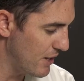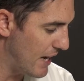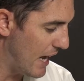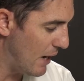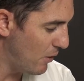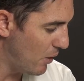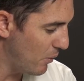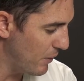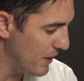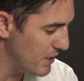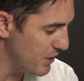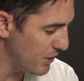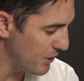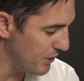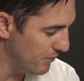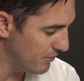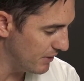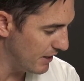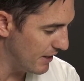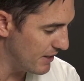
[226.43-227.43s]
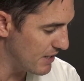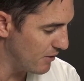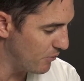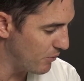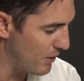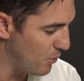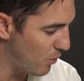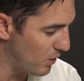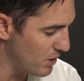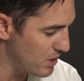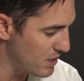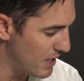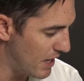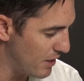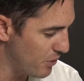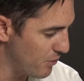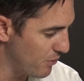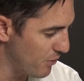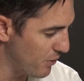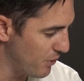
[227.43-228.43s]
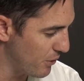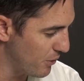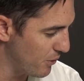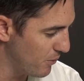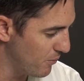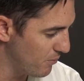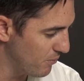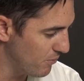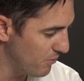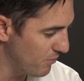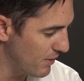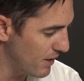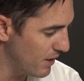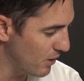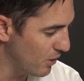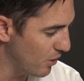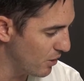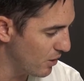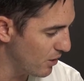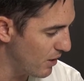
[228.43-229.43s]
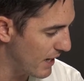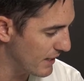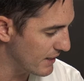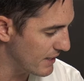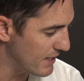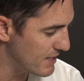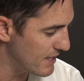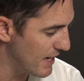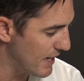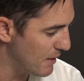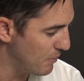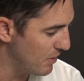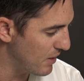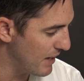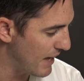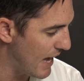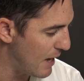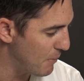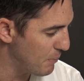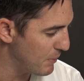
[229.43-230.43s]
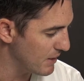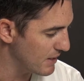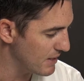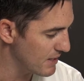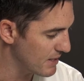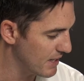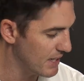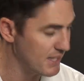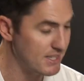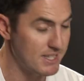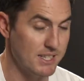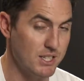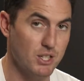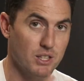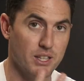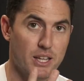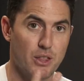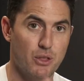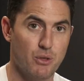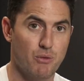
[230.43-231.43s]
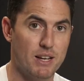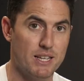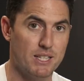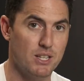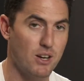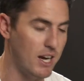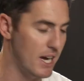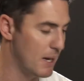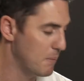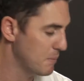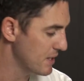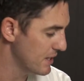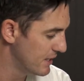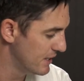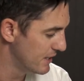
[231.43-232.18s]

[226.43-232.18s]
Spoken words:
now what we do is if we watch that through, it'll look like the same thing happens essentially 3 times.